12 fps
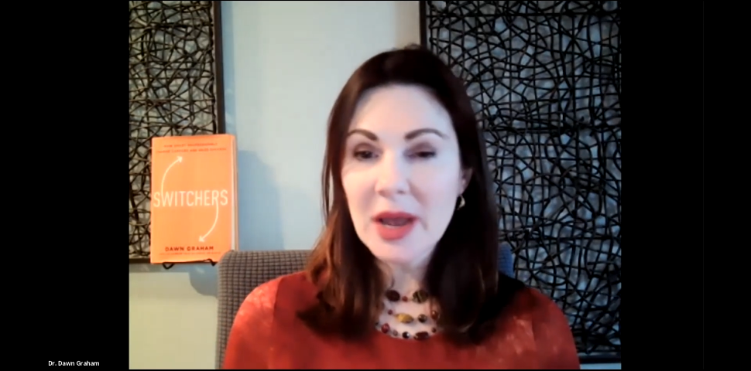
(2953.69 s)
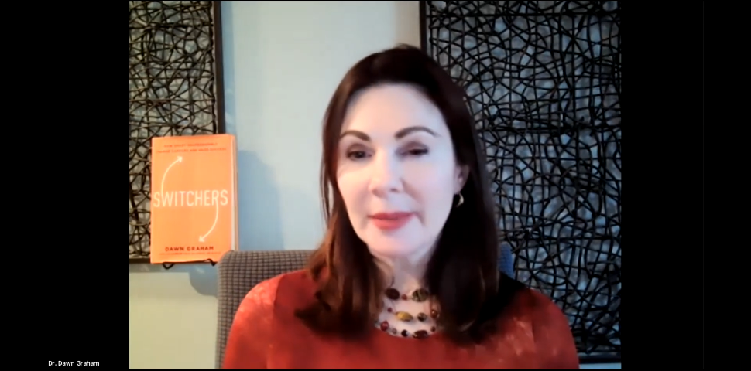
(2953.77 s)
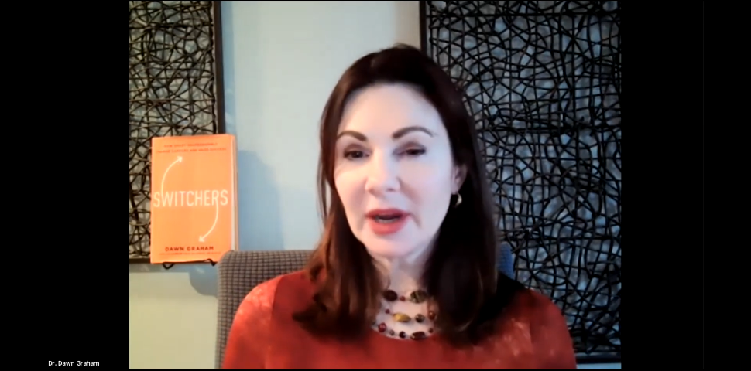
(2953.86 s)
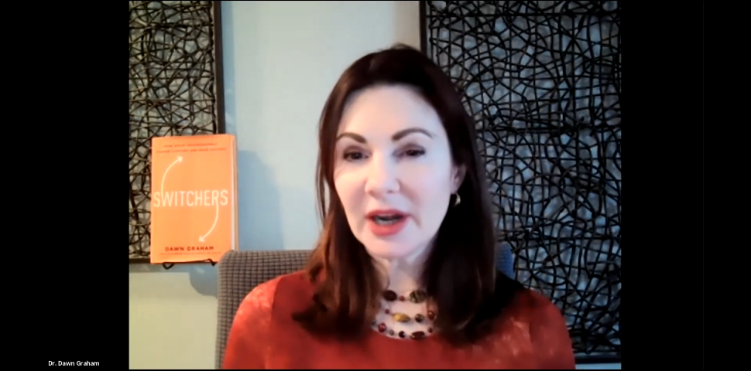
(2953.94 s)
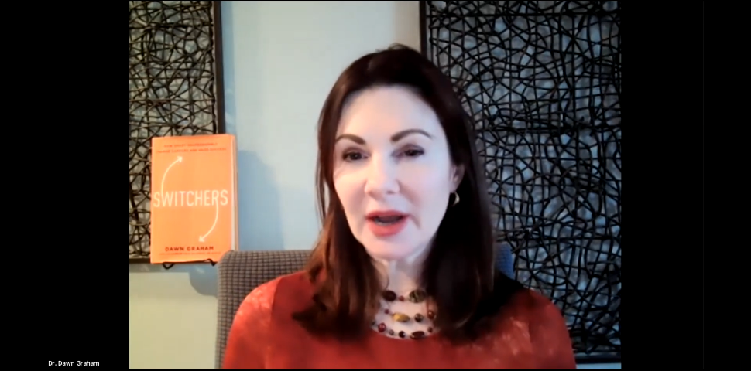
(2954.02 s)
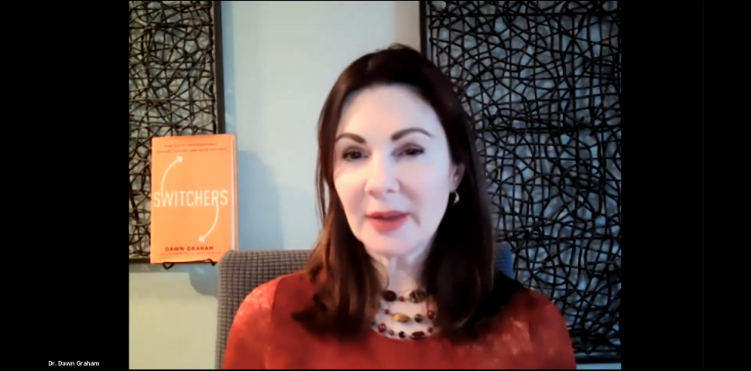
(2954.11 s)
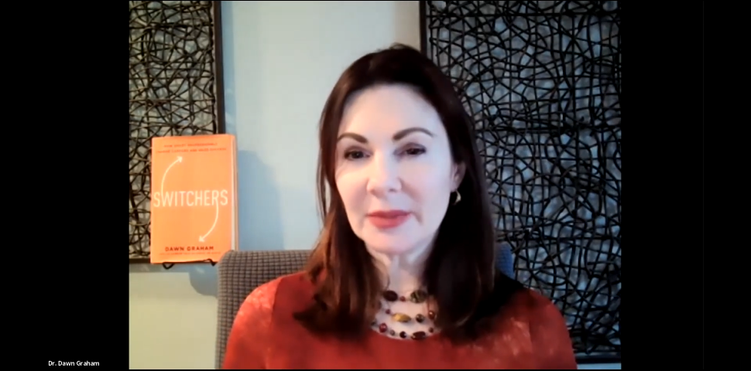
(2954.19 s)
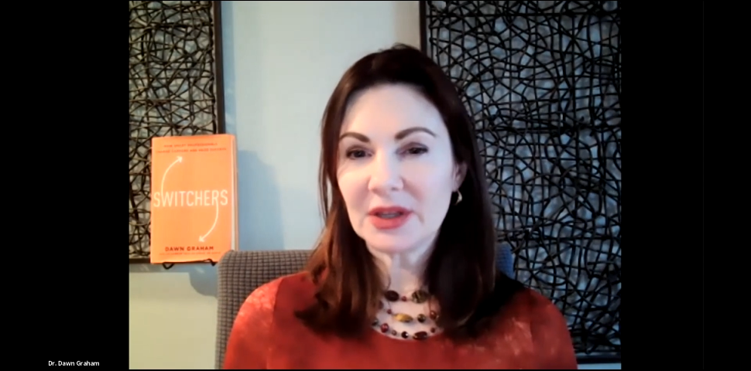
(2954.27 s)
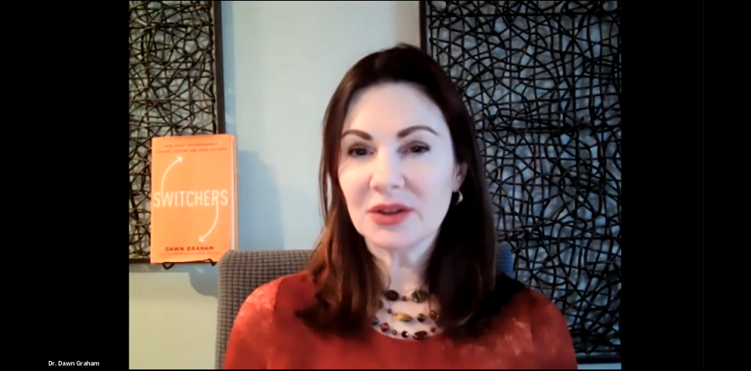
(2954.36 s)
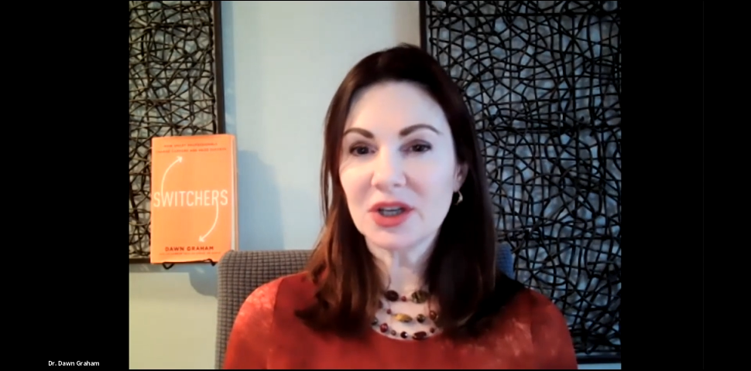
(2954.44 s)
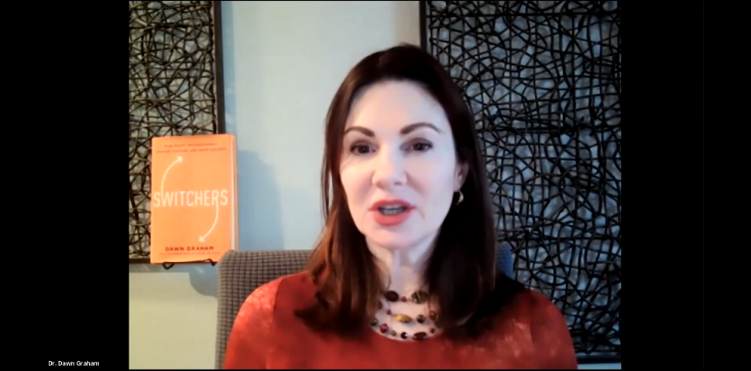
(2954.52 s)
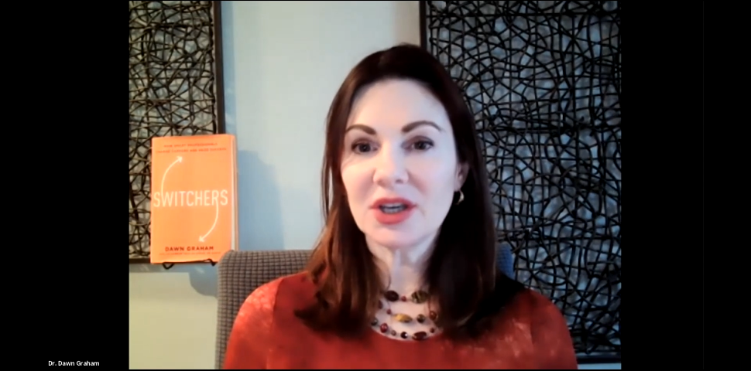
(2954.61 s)
may not be
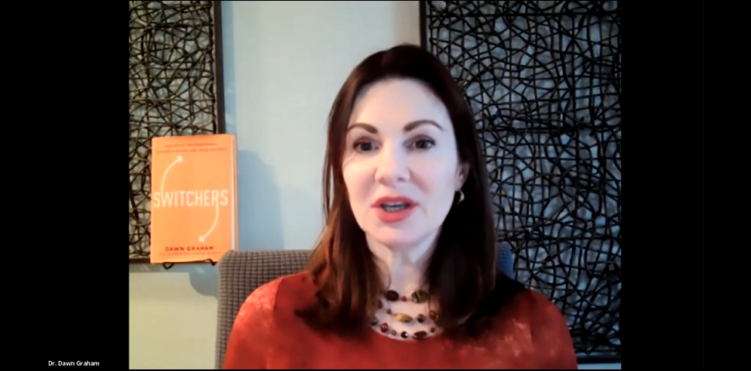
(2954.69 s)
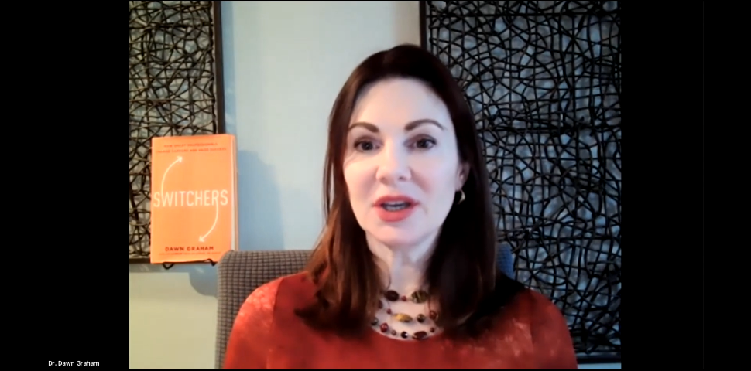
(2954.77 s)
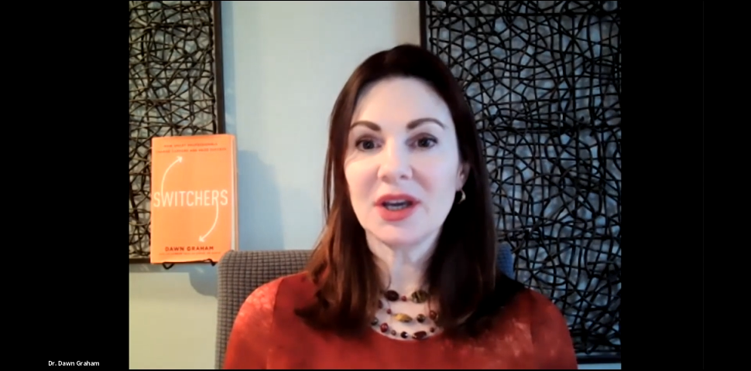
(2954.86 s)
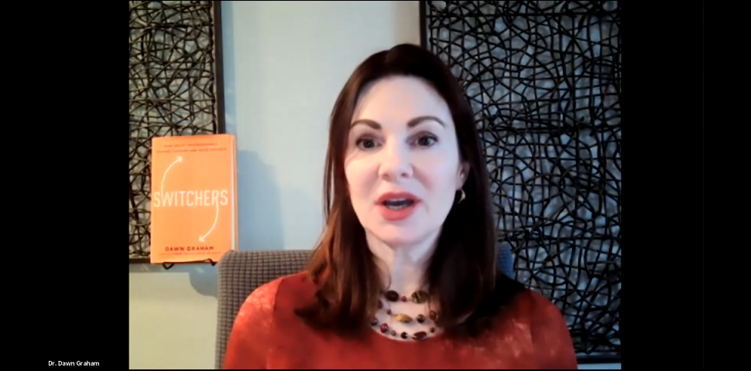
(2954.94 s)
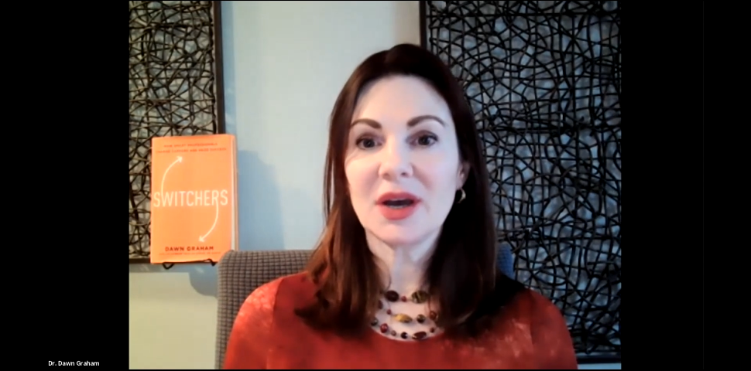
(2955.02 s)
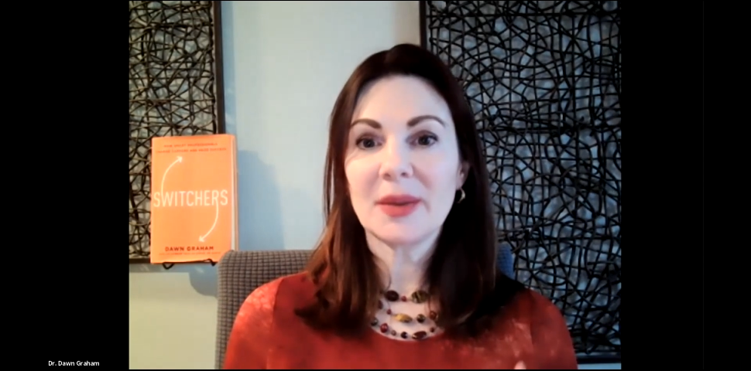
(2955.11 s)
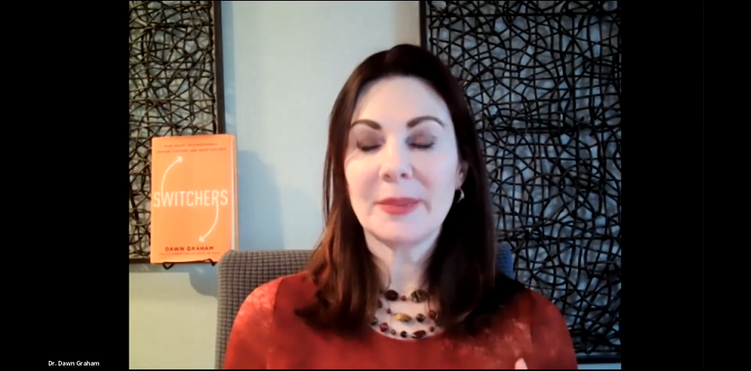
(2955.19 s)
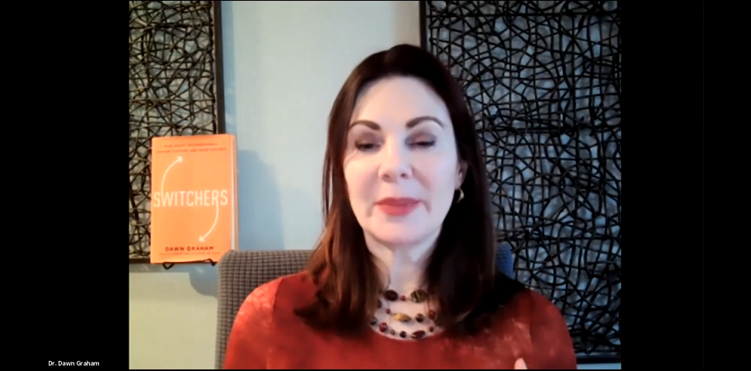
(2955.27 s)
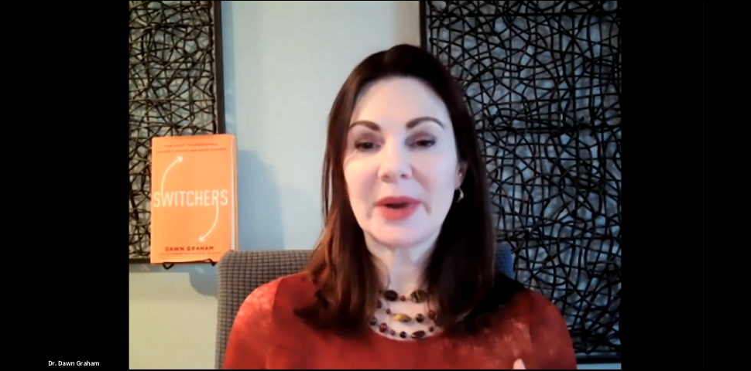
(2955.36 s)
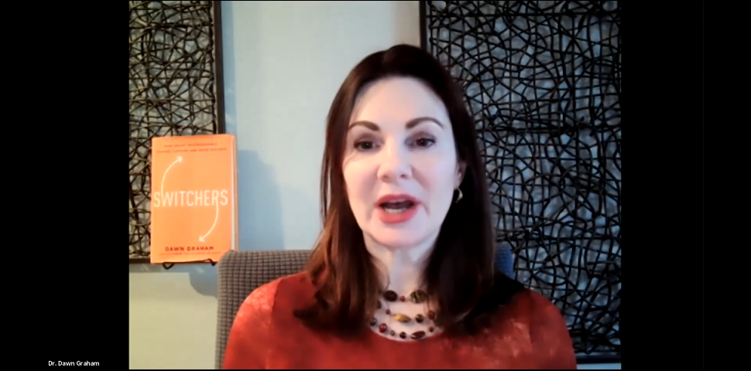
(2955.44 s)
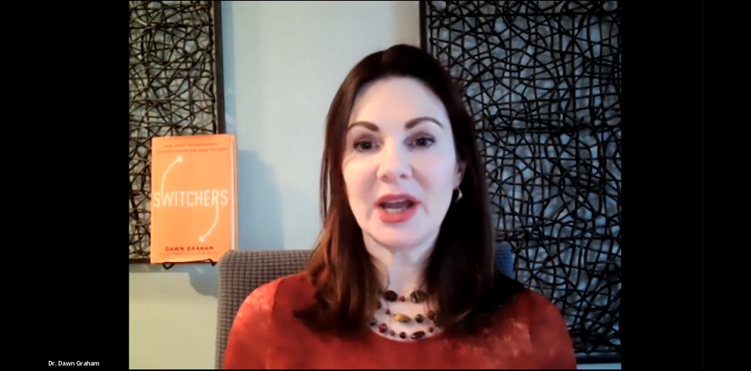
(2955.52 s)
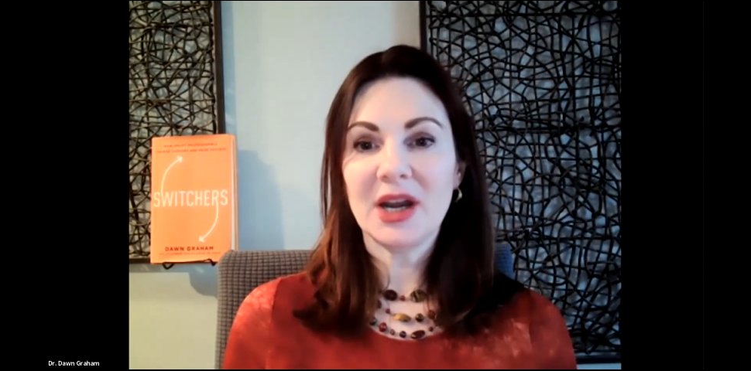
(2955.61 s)
looking,
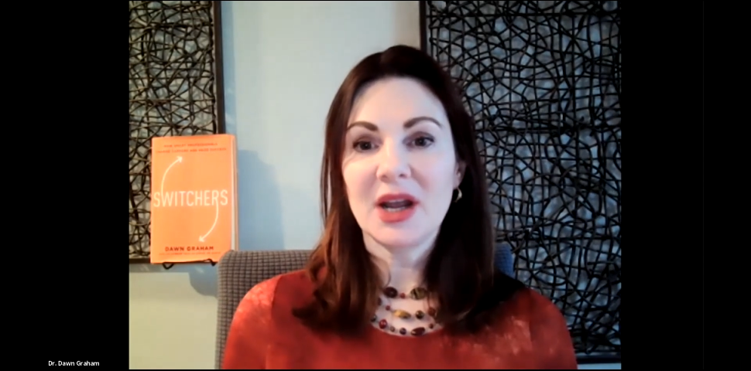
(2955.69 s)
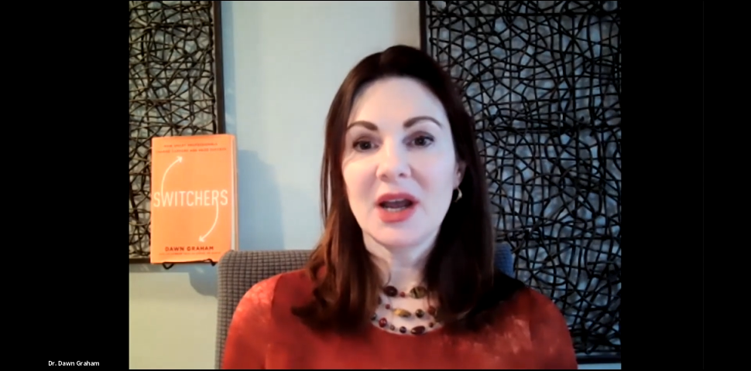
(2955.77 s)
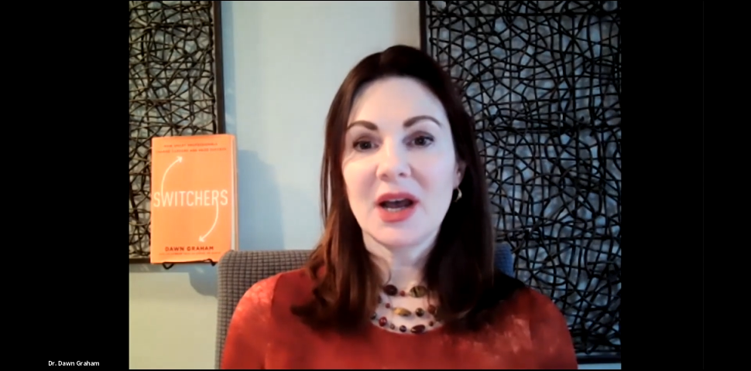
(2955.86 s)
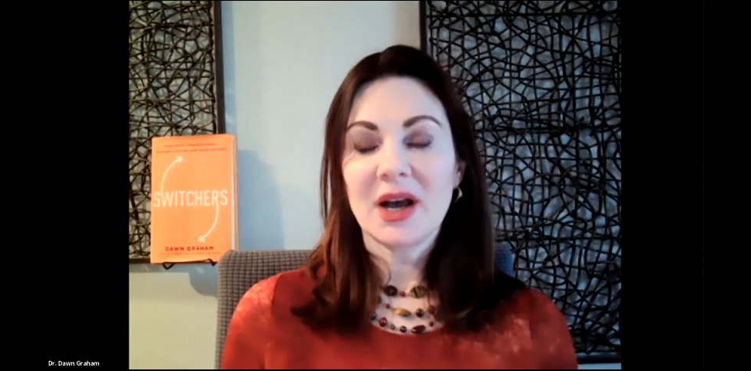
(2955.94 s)
but,